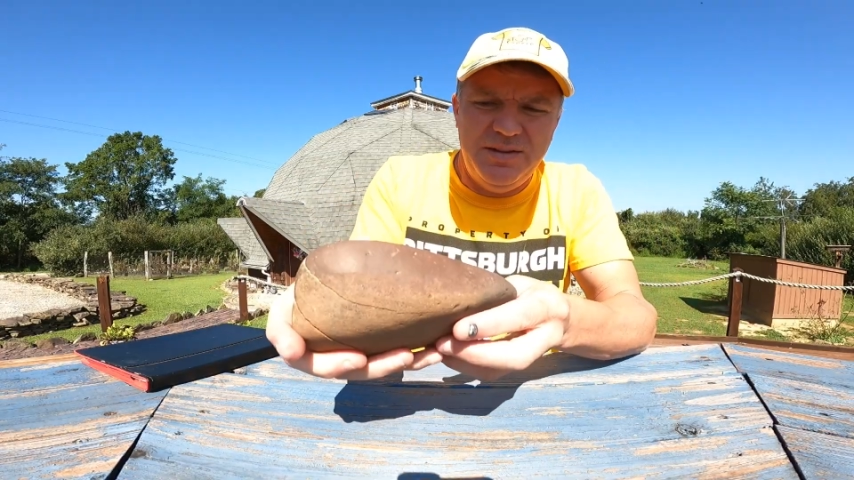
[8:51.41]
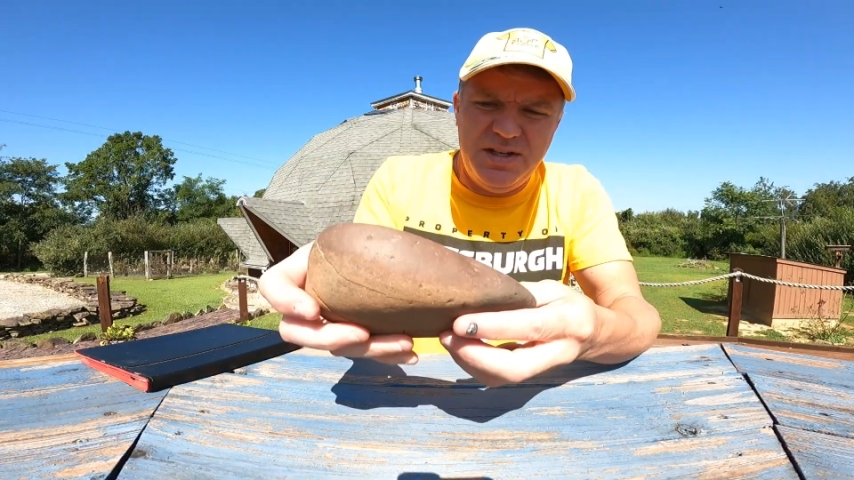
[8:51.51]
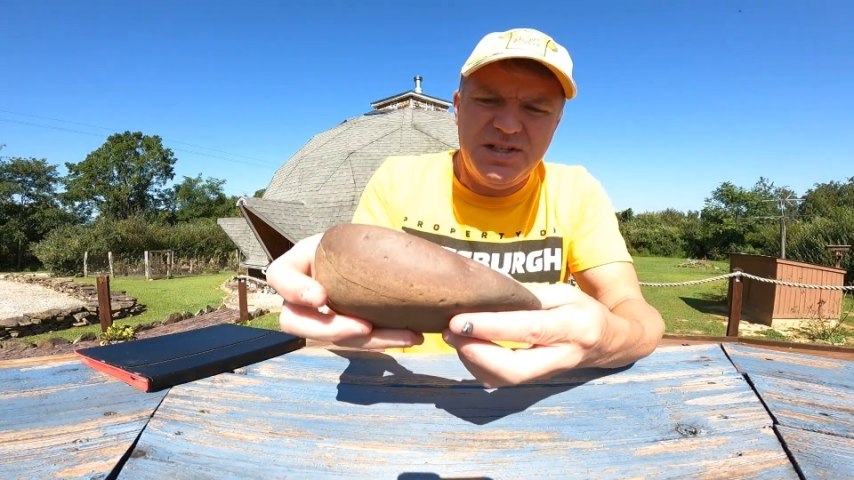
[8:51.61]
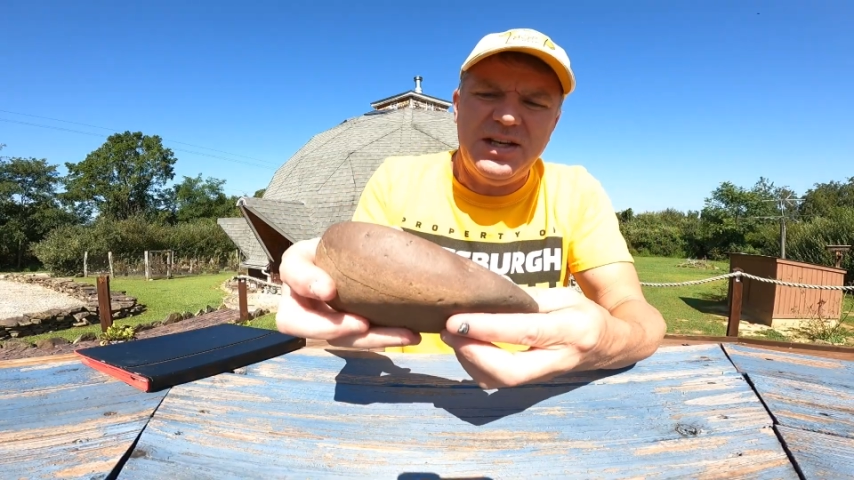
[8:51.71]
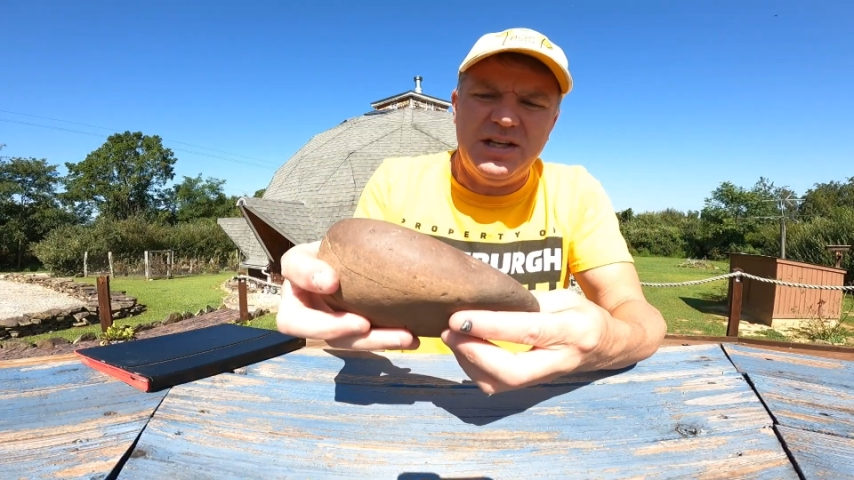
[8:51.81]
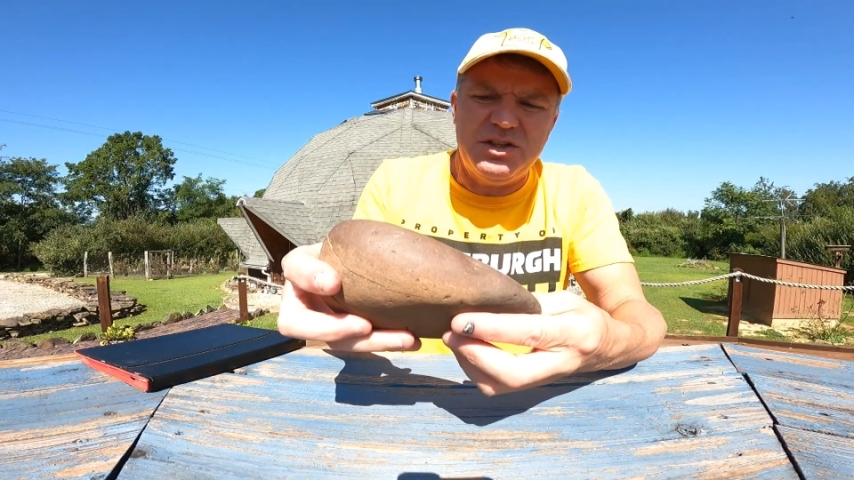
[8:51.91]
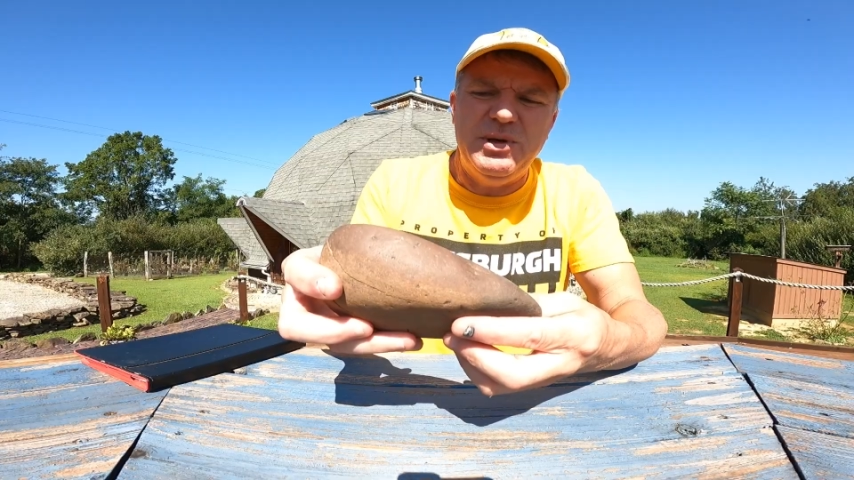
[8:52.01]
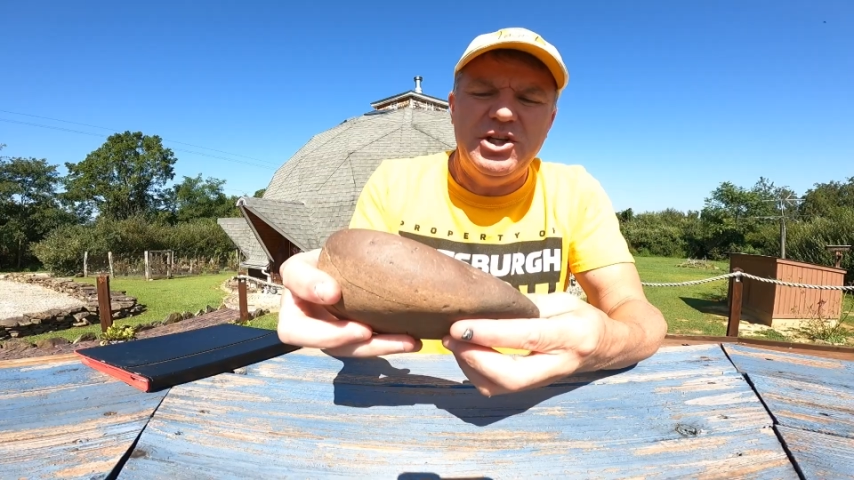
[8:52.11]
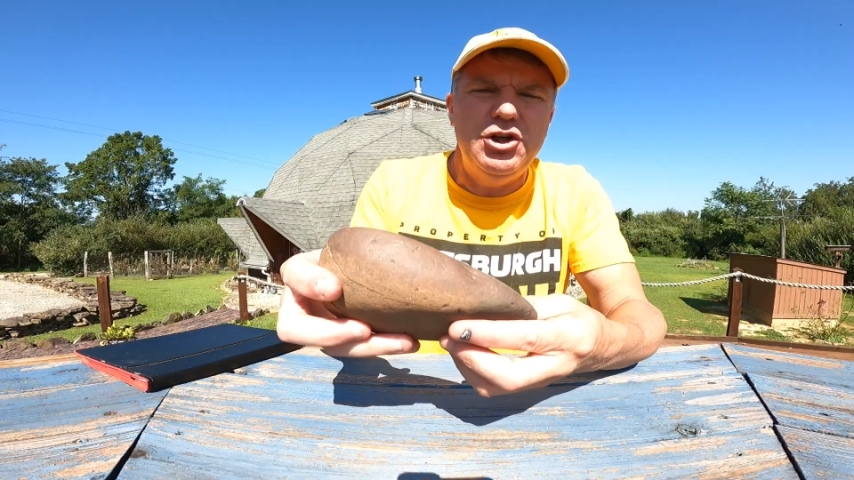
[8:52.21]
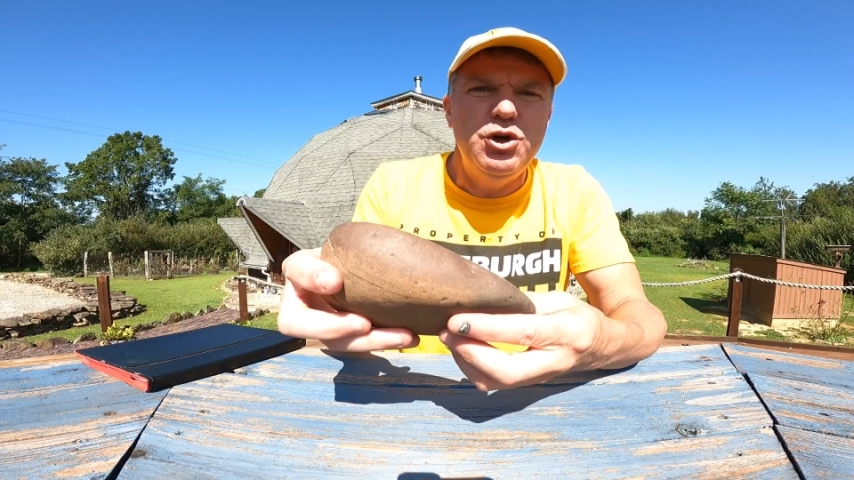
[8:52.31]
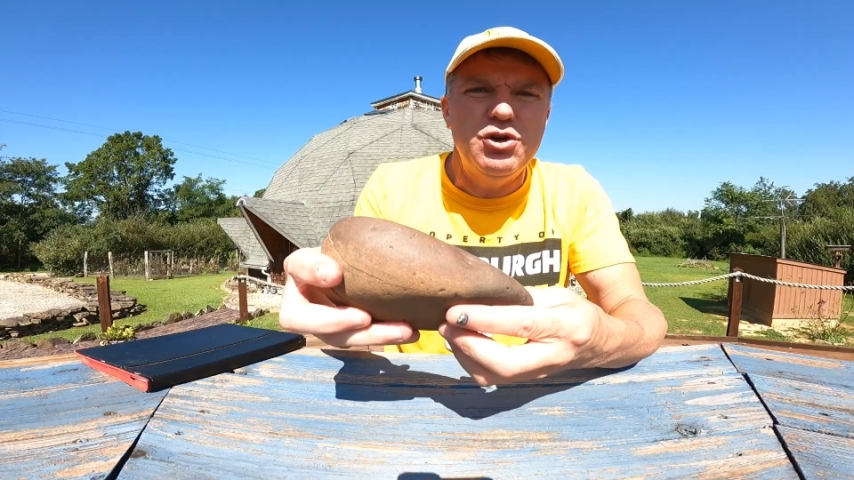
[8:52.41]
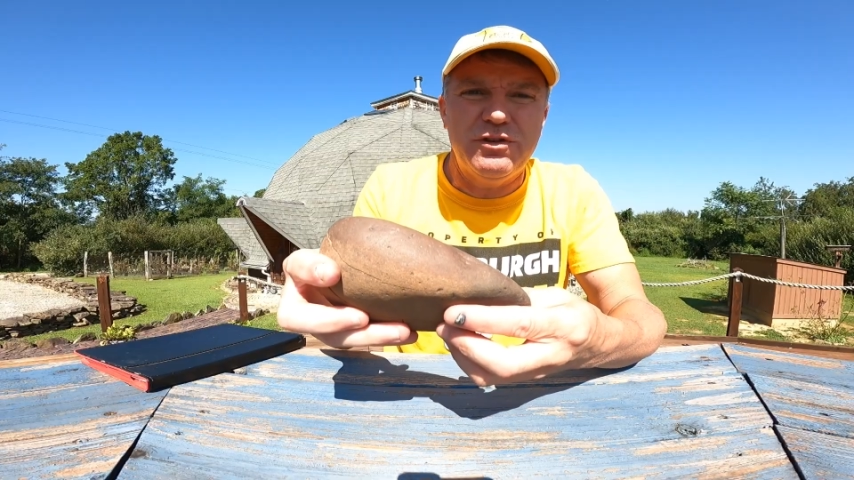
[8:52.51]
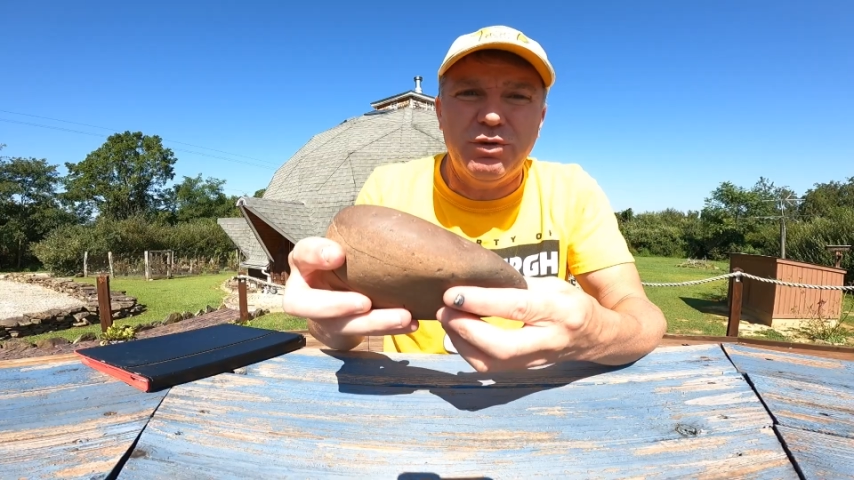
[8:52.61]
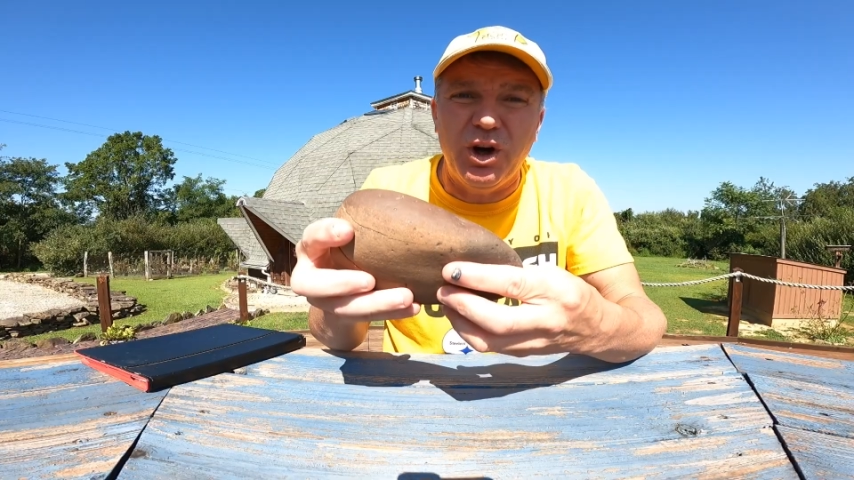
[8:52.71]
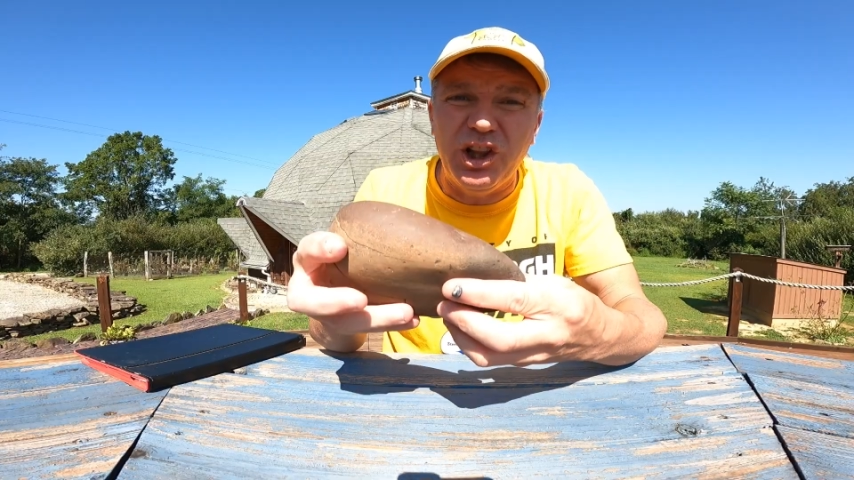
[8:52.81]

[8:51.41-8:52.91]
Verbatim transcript: This thing has been used for